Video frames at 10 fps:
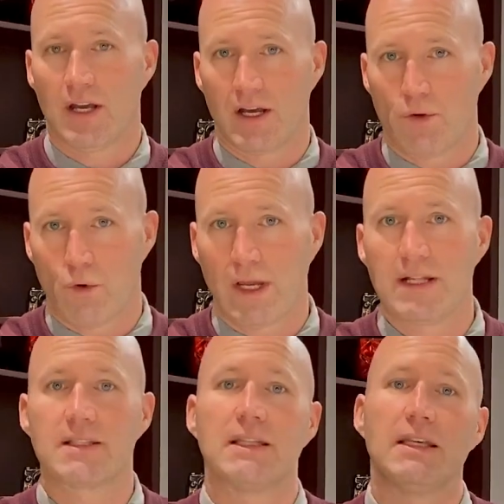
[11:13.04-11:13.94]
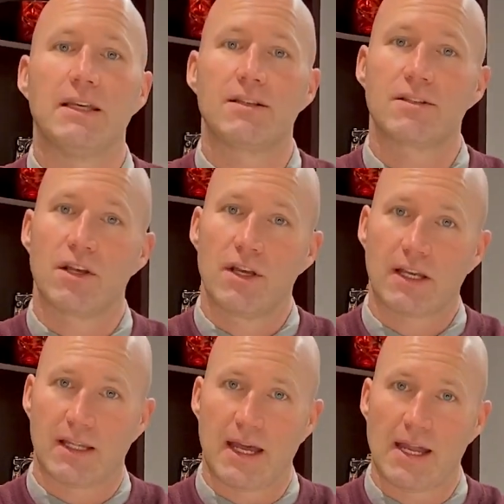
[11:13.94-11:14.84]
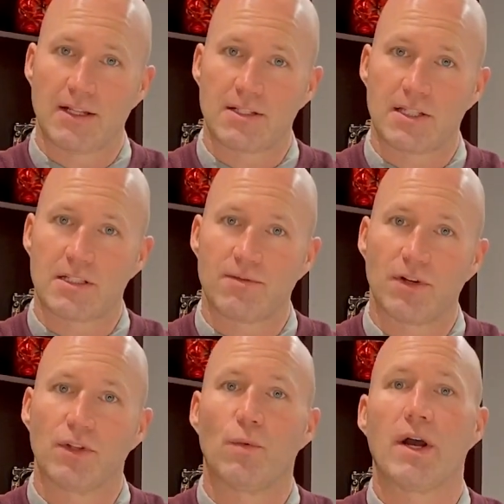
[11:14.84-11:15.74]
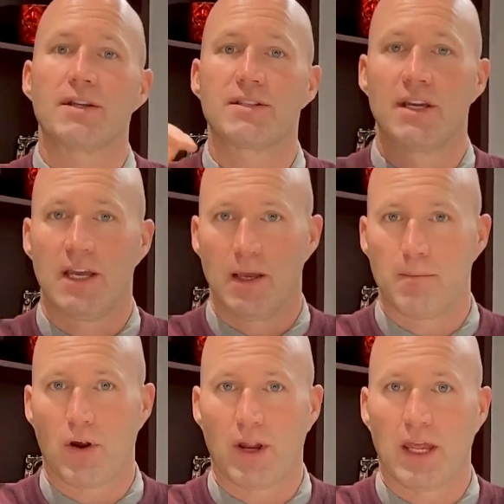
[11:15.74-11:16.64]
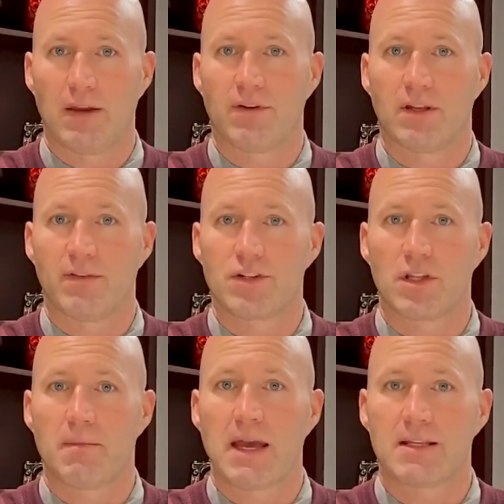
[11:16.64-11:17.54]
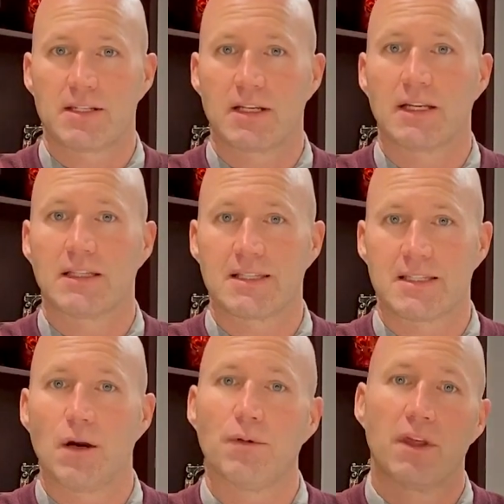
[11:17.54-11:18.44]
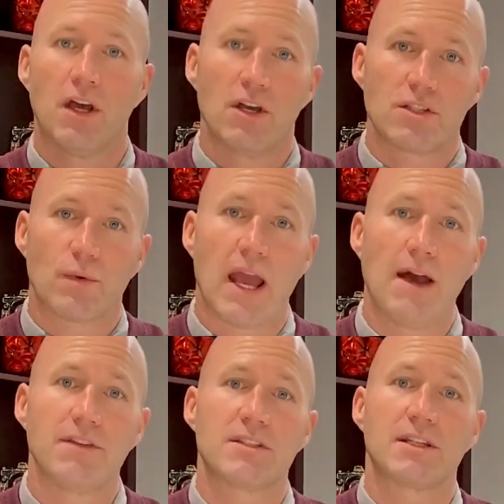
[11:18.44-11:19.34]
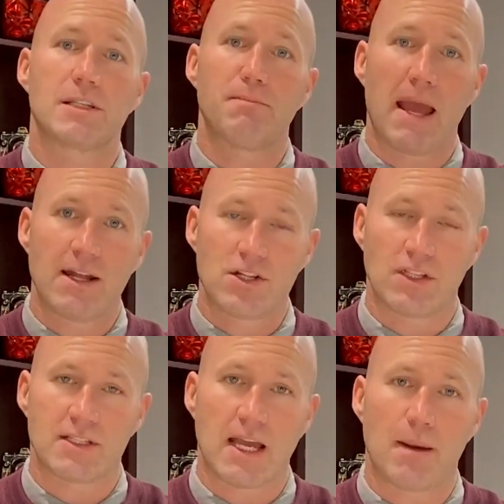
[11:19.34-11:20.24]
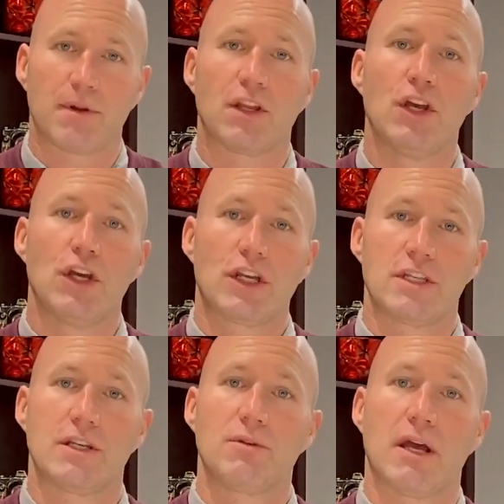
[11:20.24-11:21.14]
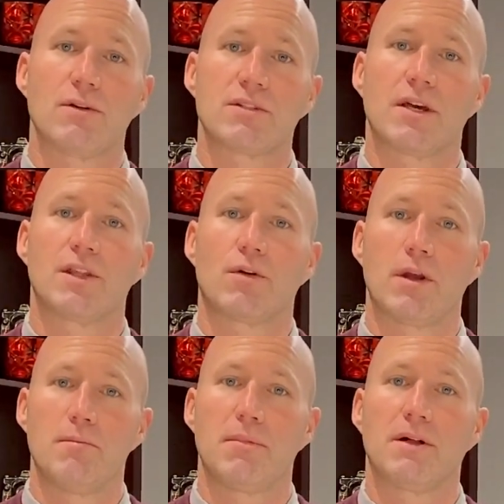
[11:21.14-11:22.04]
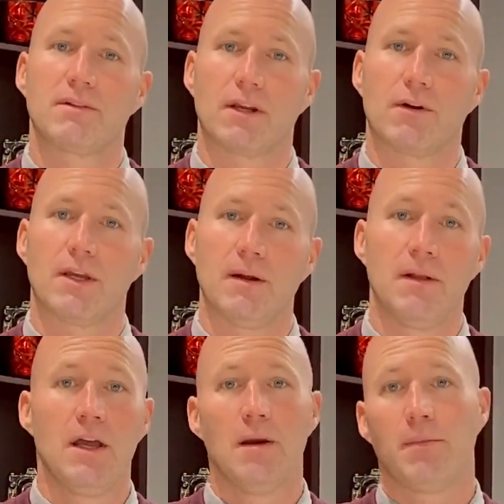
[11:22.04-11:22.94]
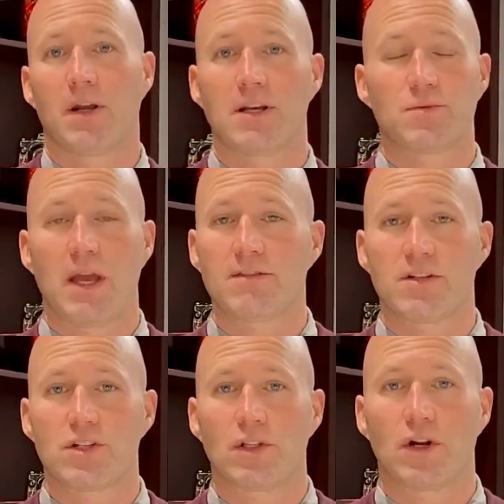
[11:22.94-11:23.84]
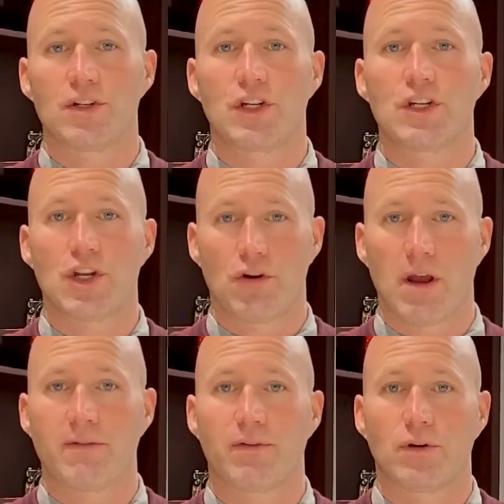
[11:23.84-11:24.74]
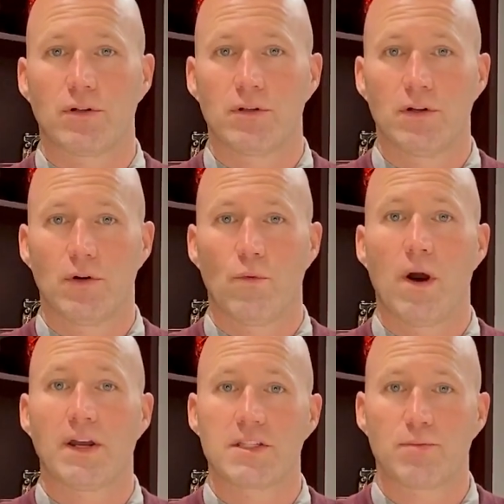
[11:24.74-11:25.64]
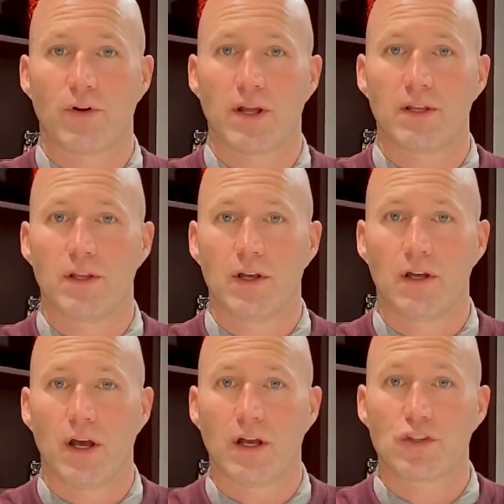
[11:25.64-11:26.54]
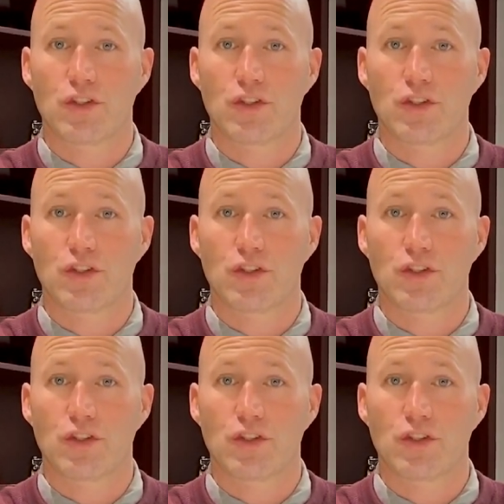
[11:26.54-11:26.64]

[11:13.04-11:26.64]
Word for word: uh, Orleans in the east, Kanata and Stittsville in the west, and Barrhaven and eventually Mantic in the south. So we have this expansion that's happening, continuing outside the Greenbelt area, because we have such a large geographical, widespread uh,